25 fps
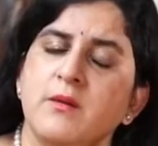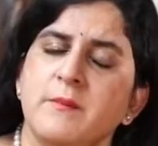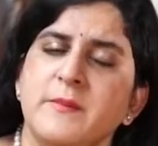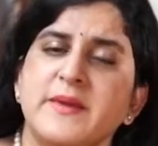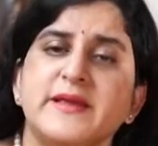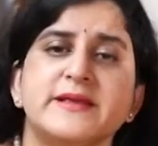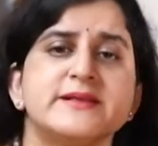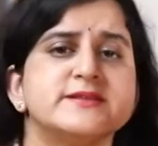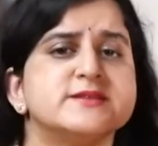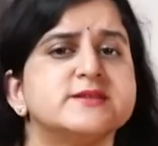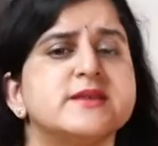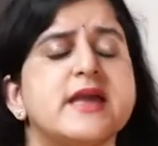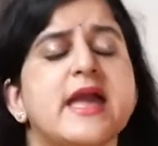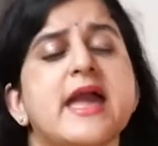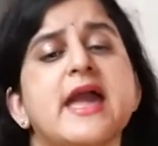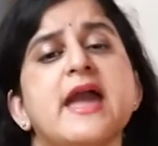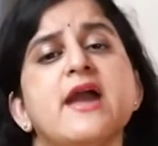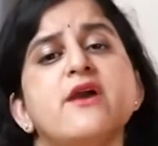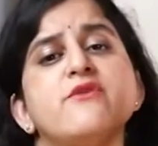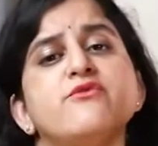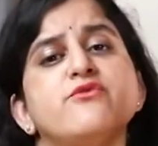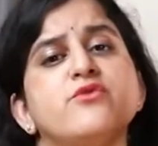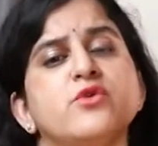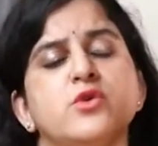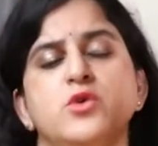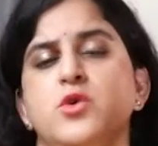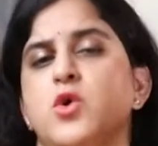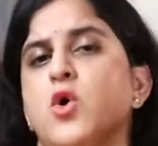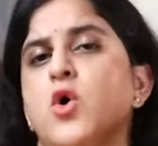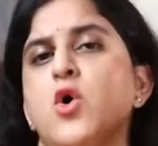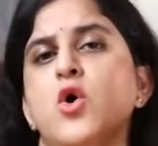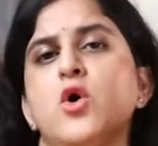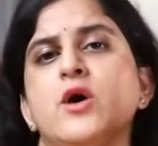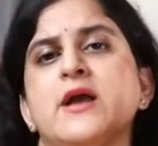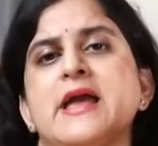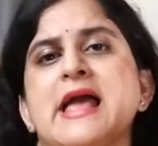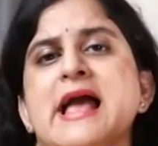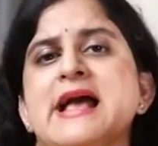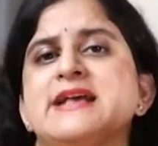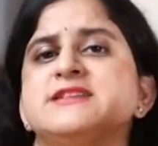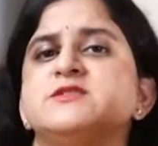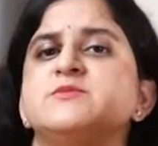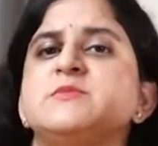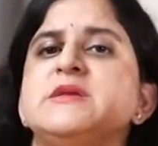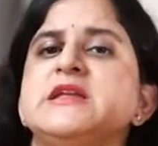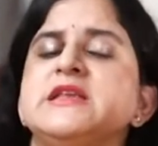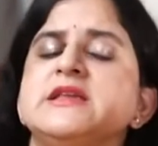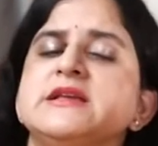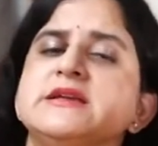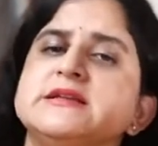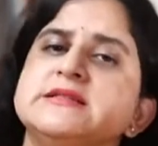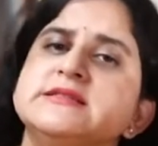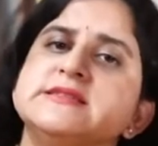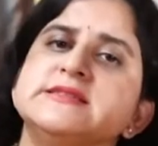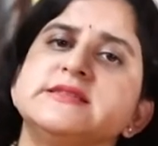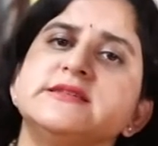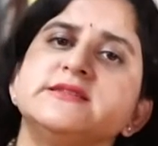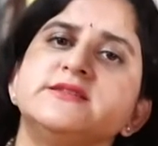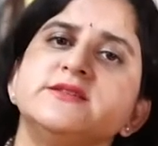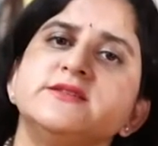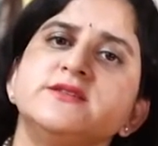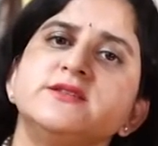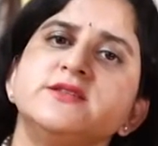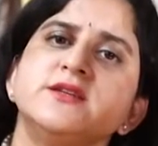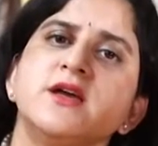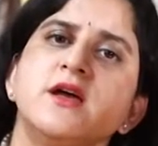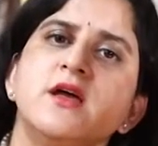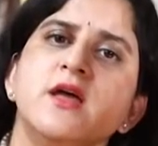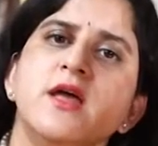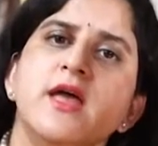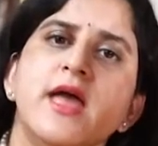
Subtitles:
because hair for long has been considered